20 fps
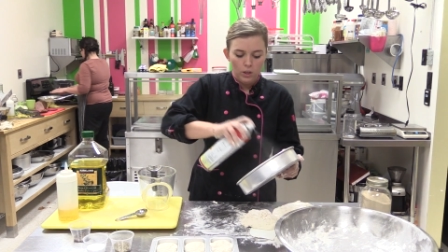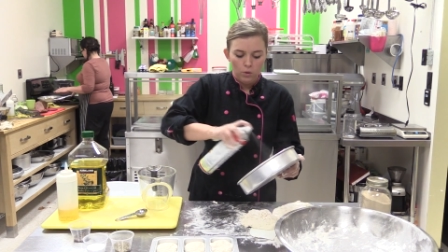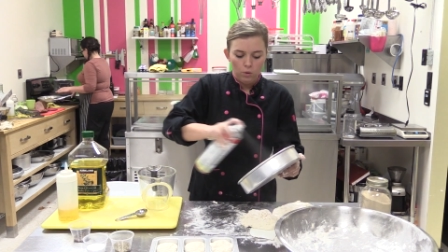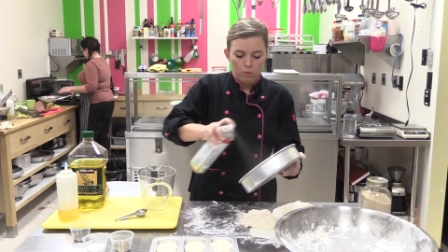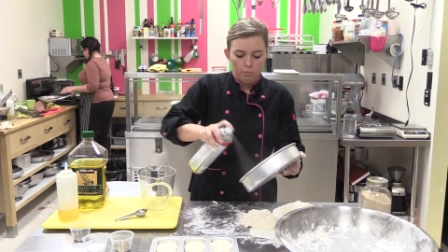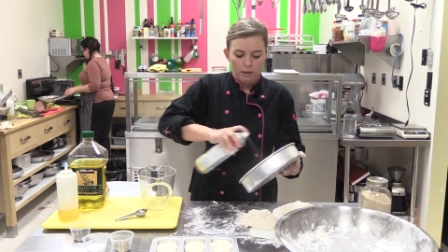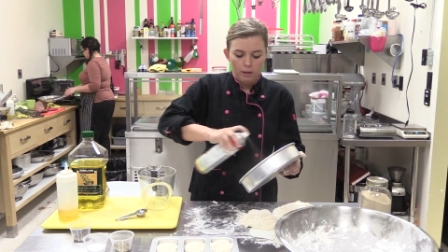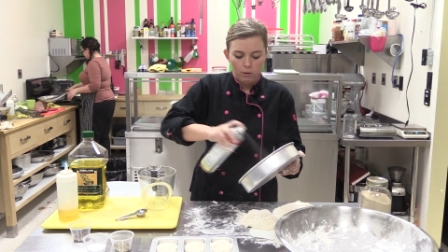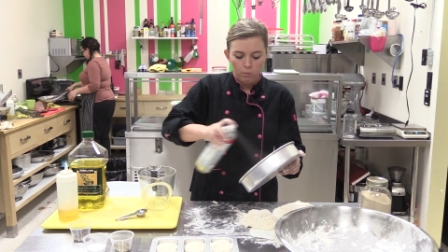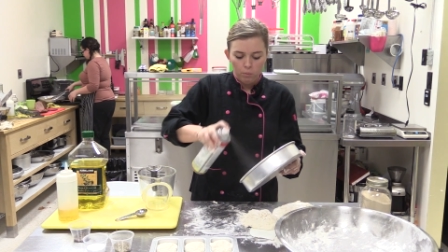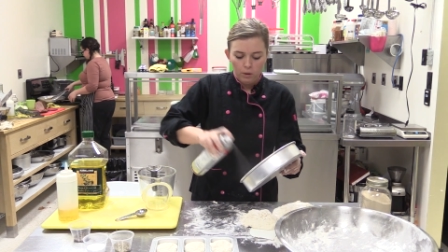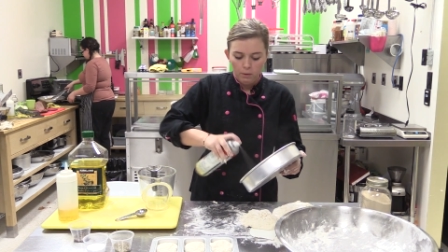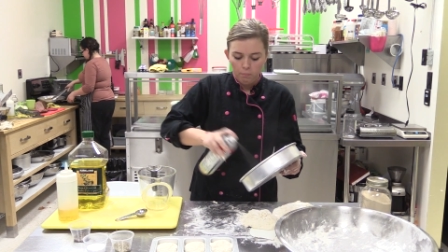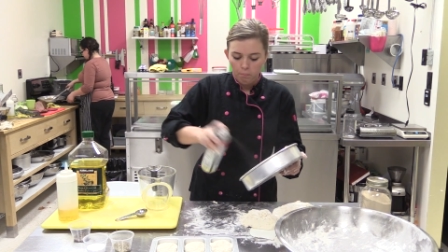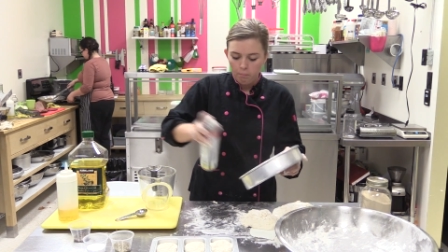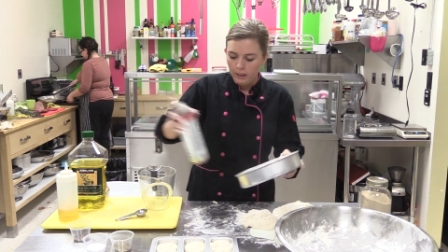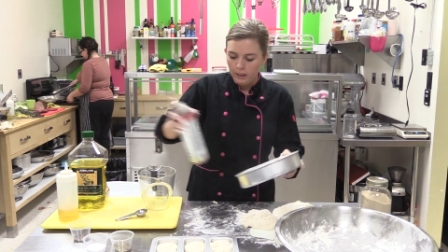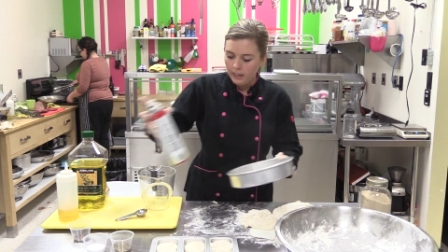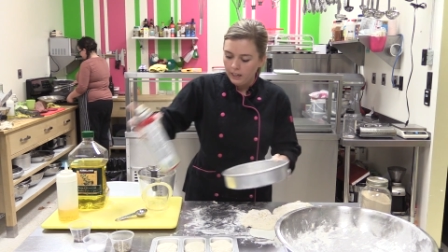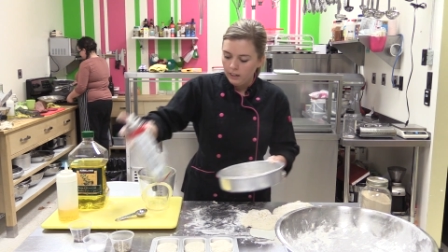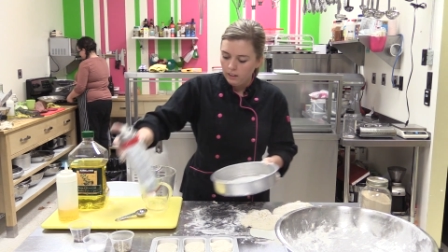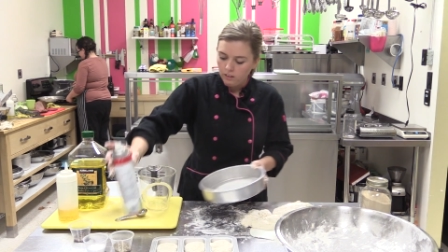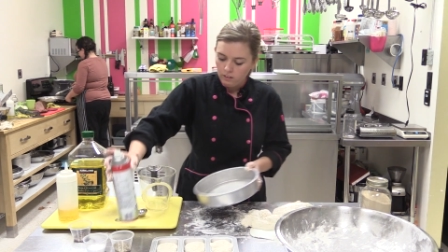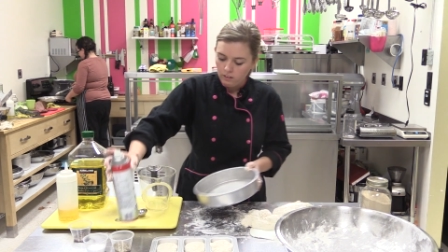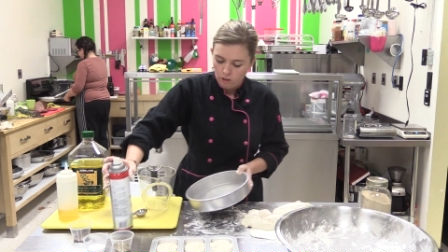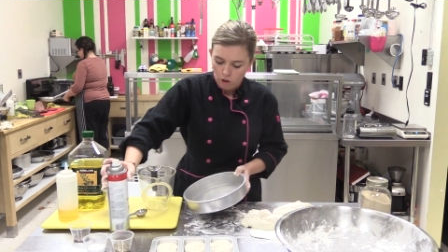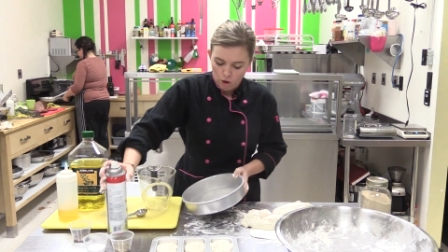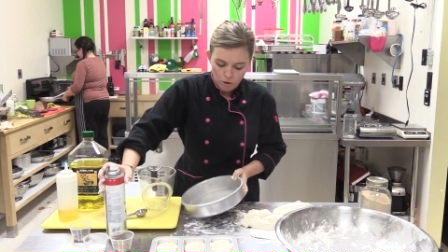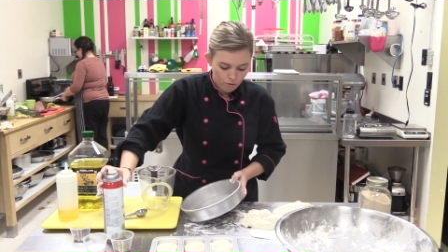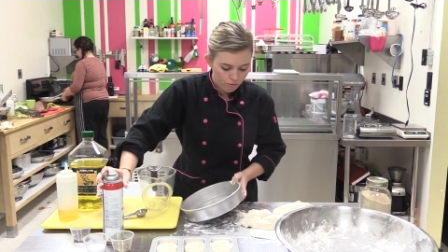We'll make one big
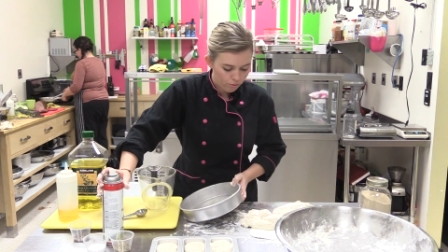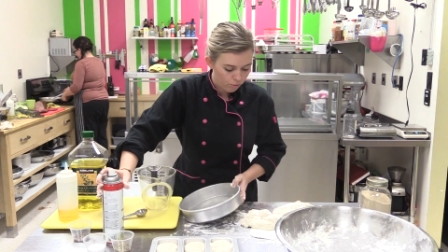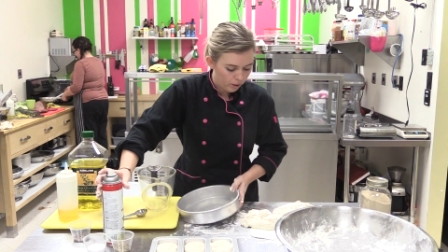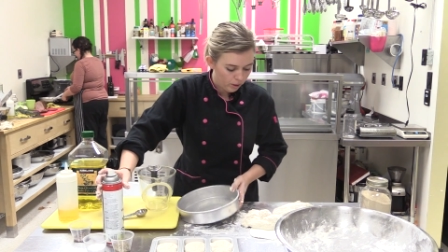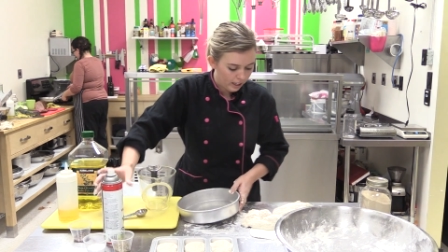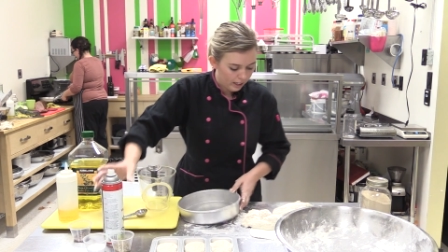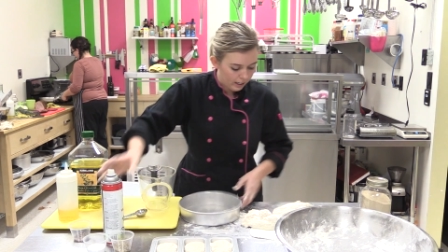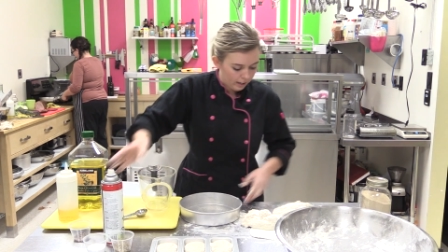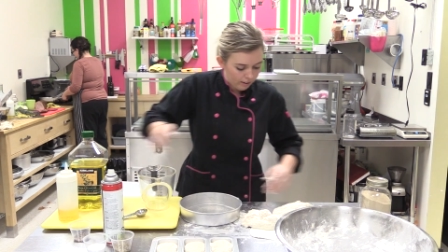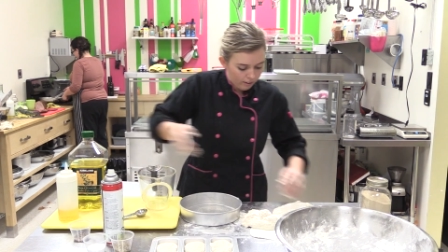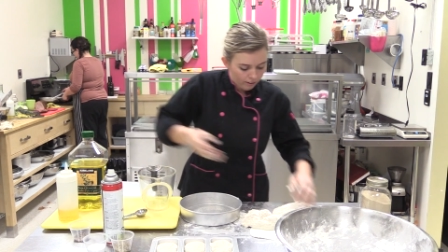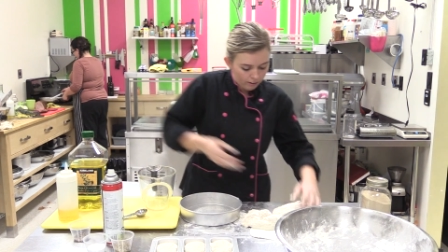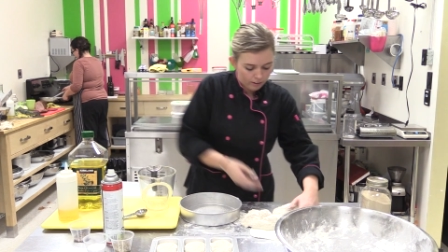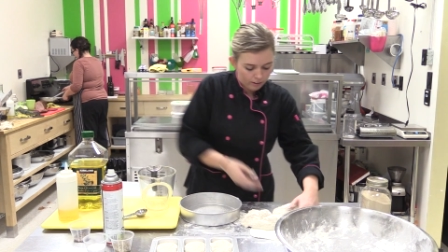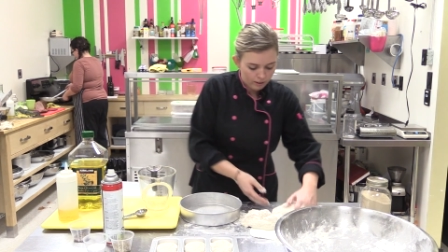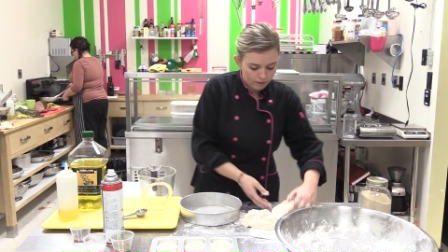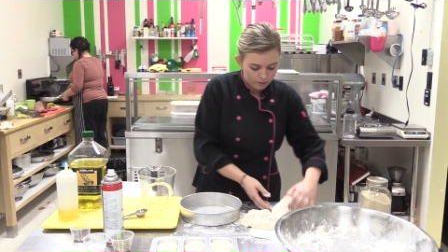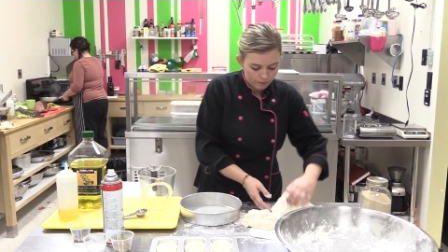loaf with.